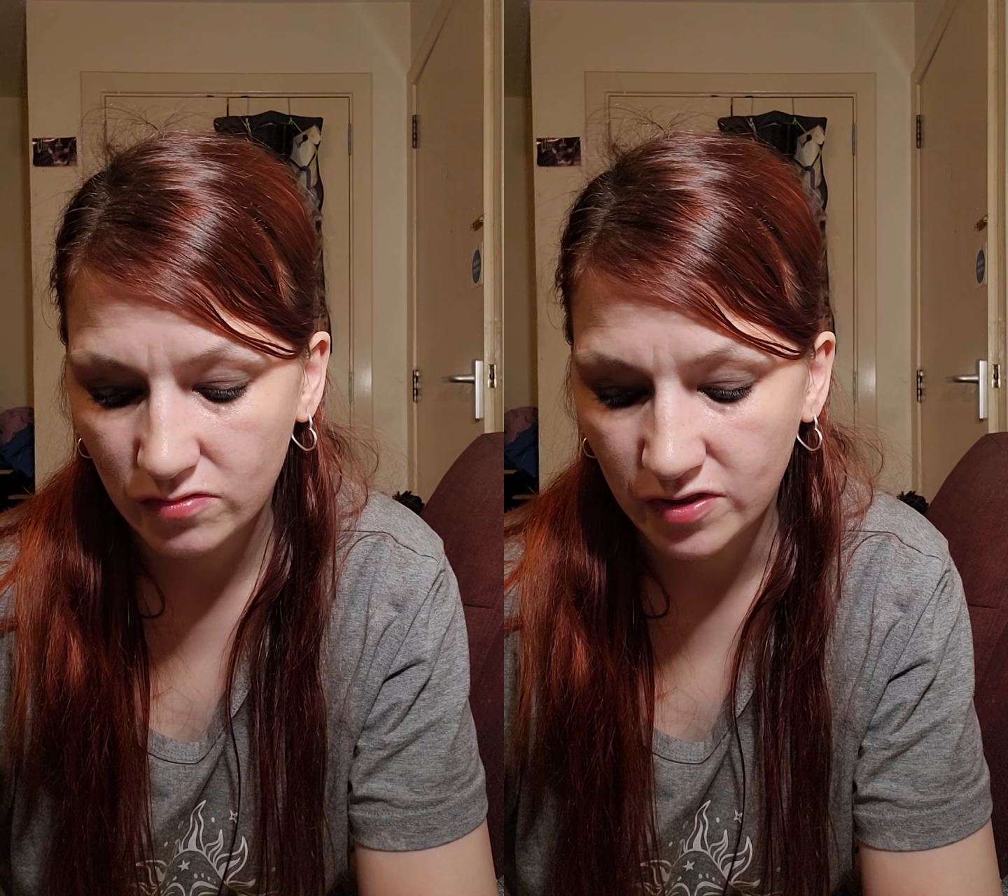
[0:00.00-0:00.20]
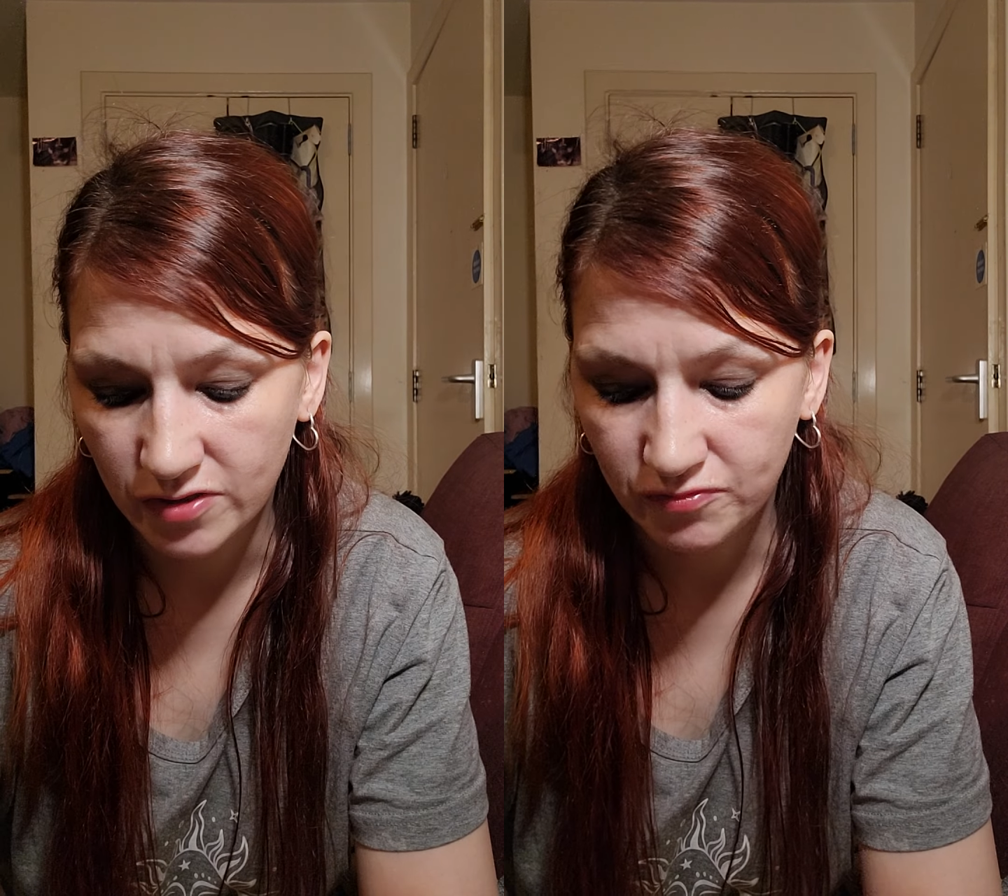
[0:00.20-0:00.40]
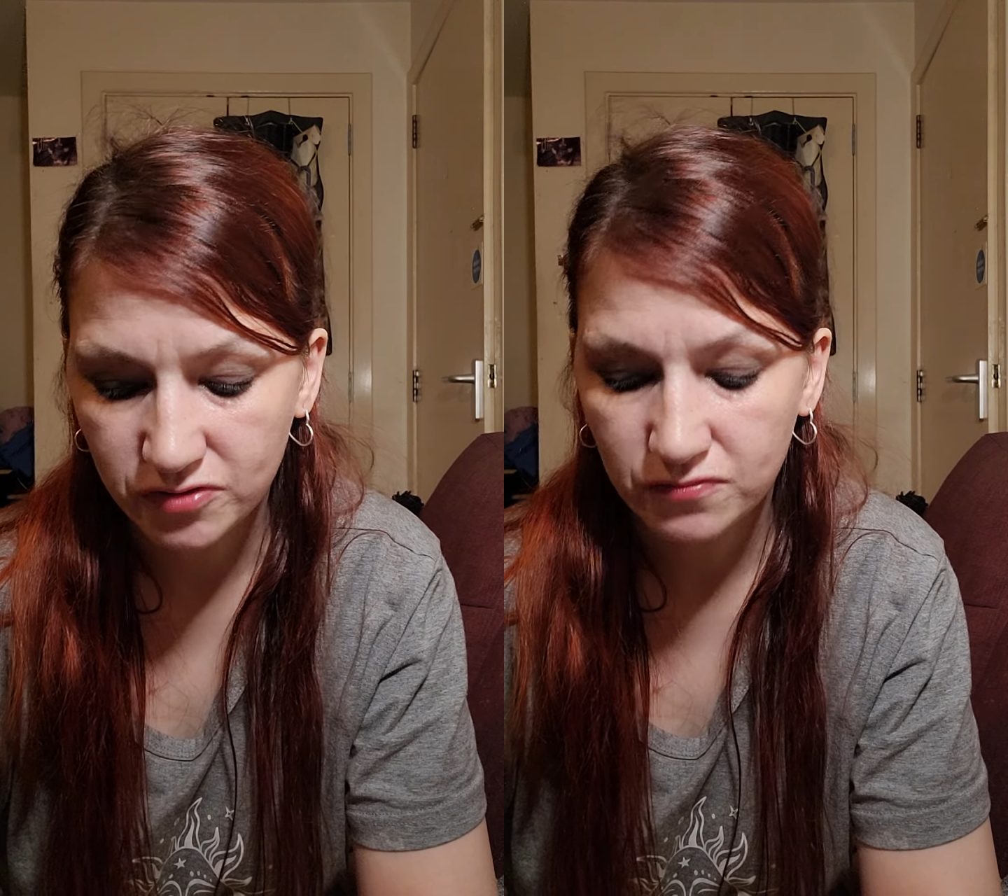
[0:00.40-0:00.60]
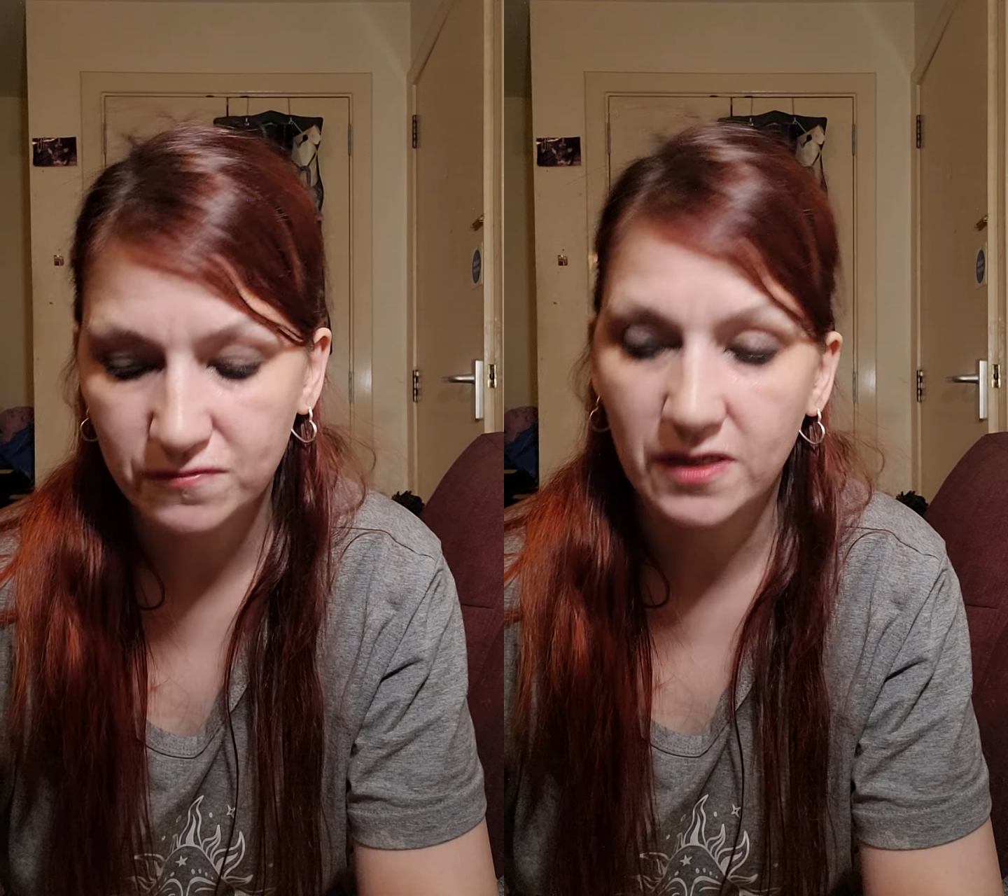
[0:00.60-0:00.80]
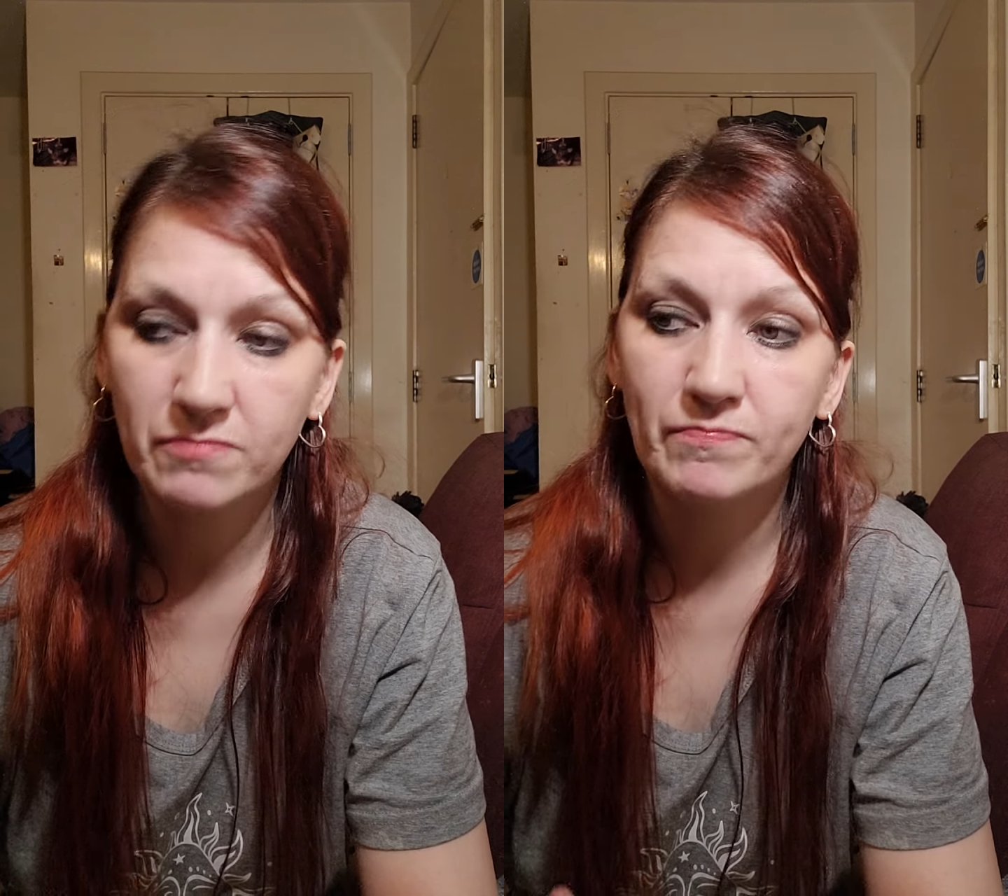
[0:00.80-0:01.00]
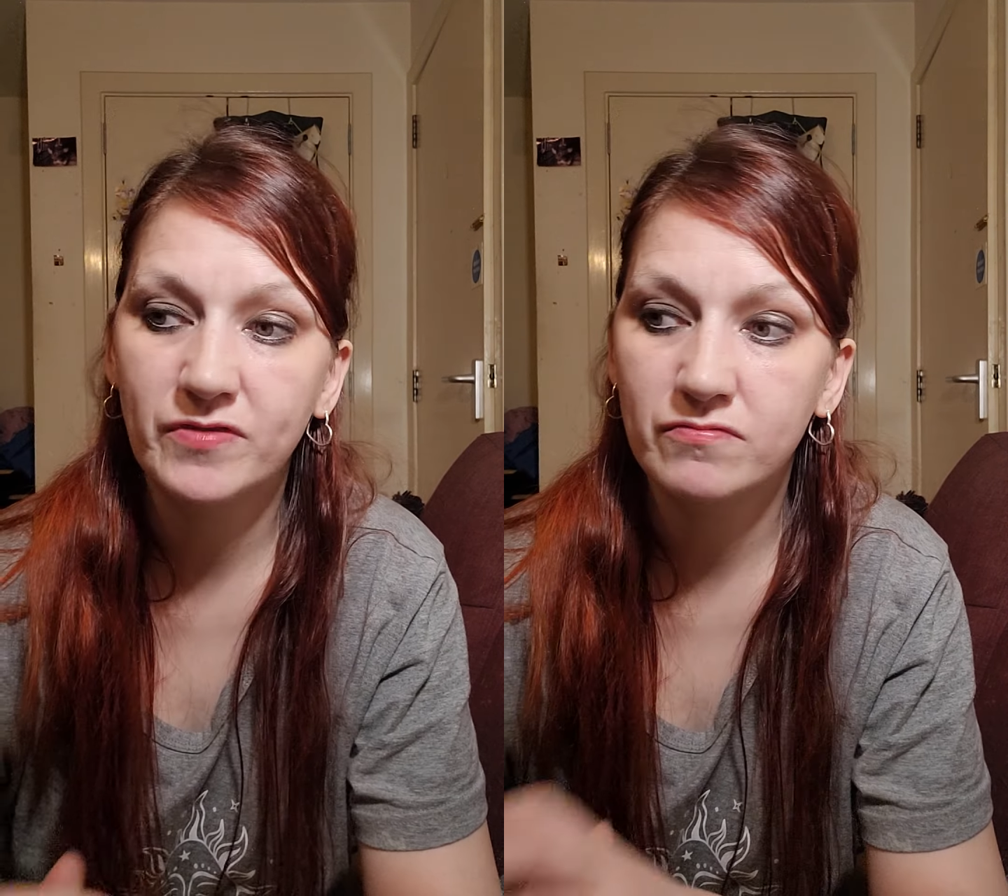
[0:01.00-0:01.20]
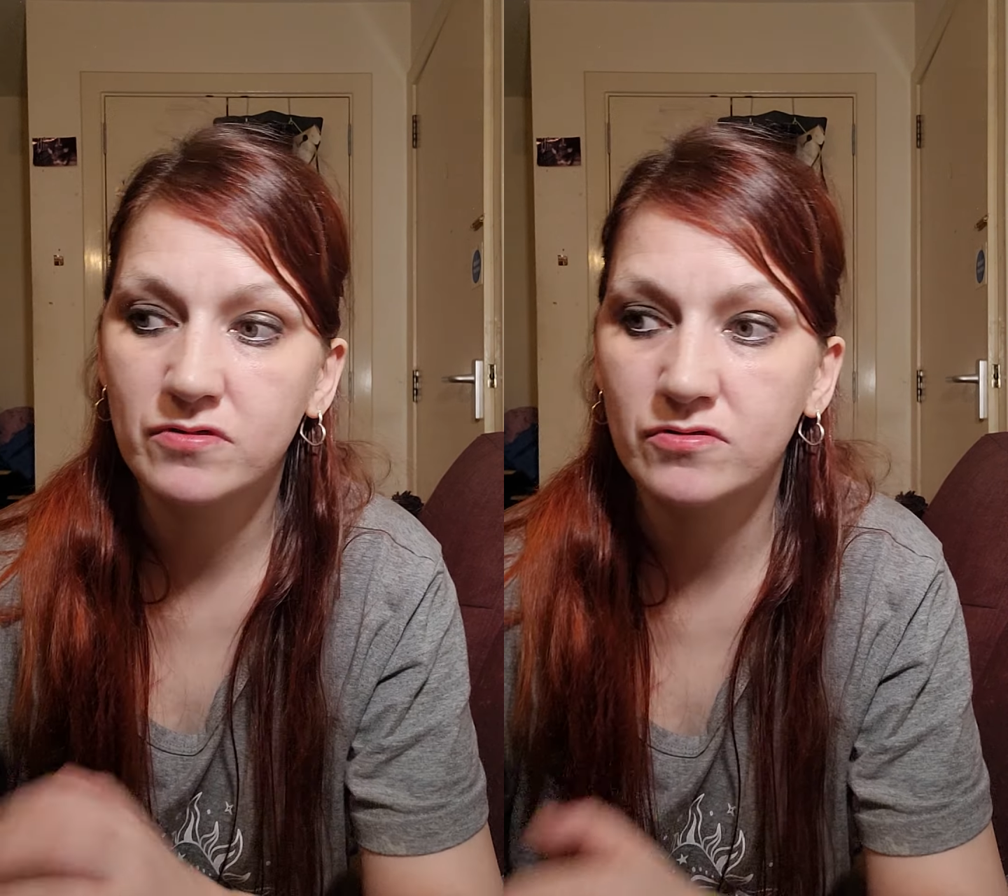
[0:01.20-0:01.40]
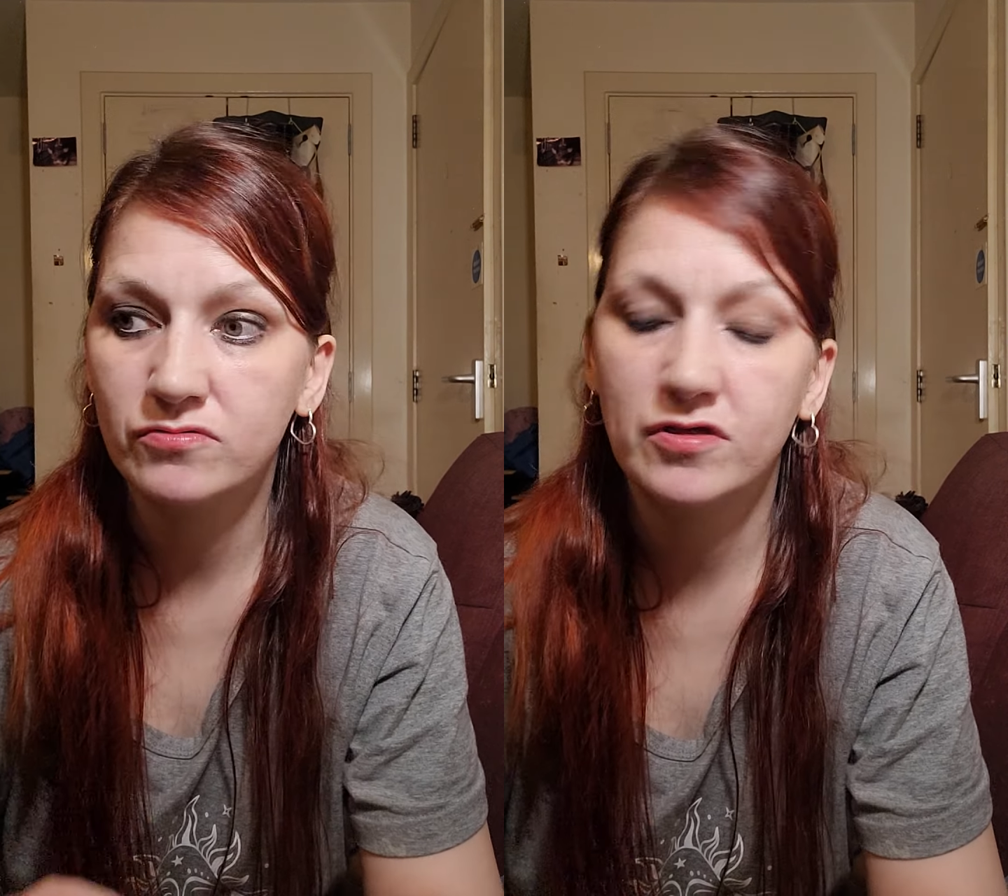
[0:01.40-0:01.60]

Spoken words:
like, the police were fine, they were